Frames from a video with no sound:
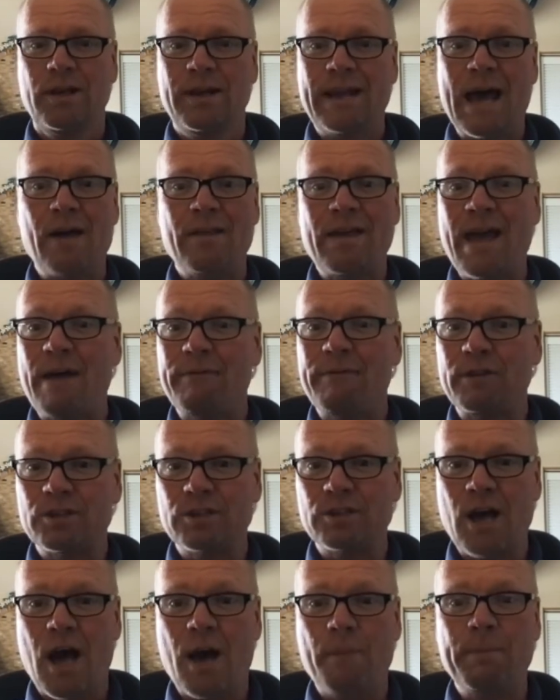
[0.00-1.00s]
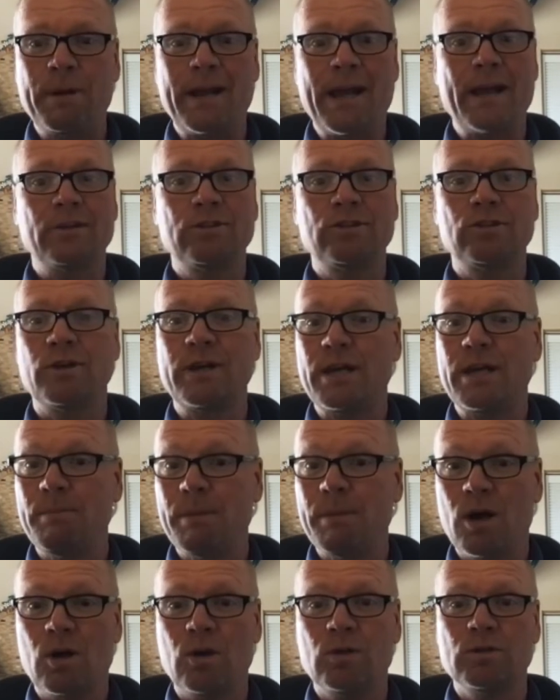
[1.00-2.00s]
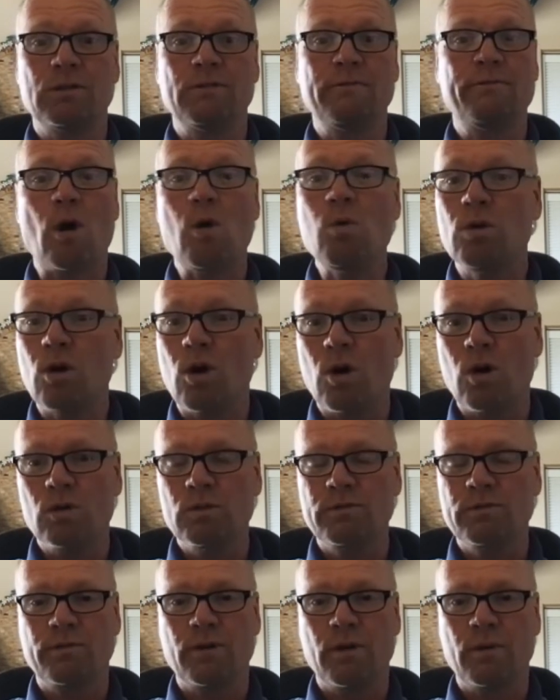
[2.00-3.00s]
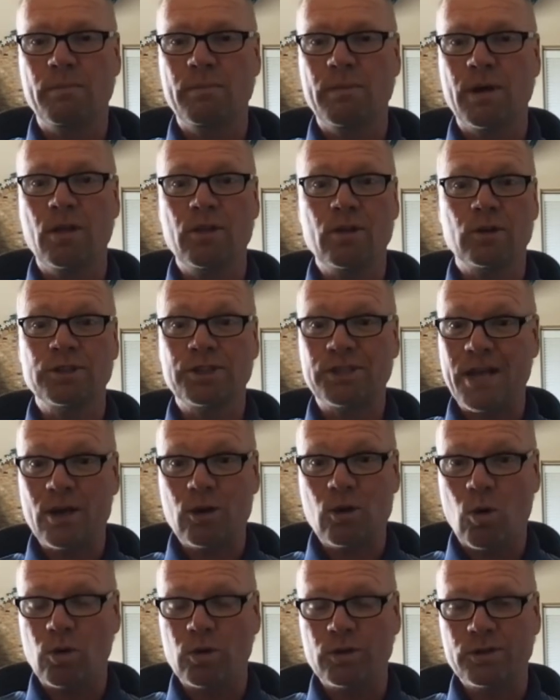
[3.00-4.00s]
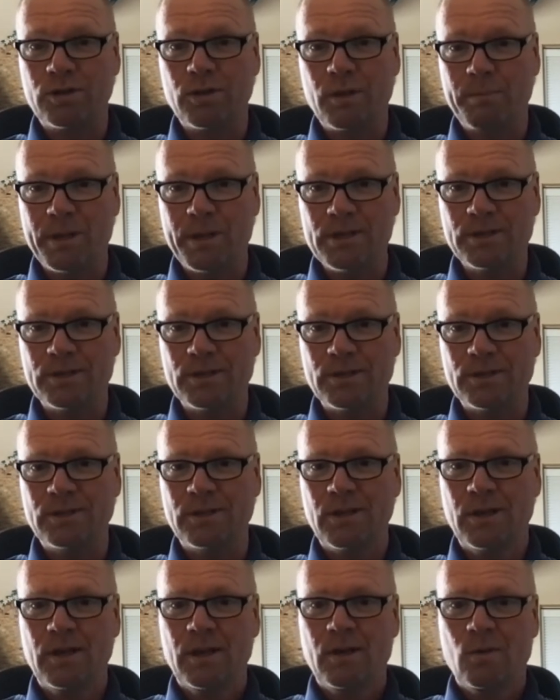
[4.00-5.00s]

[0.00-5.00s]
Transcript: now they have to stop and answer emails and phone calls from other stakeholders in the business,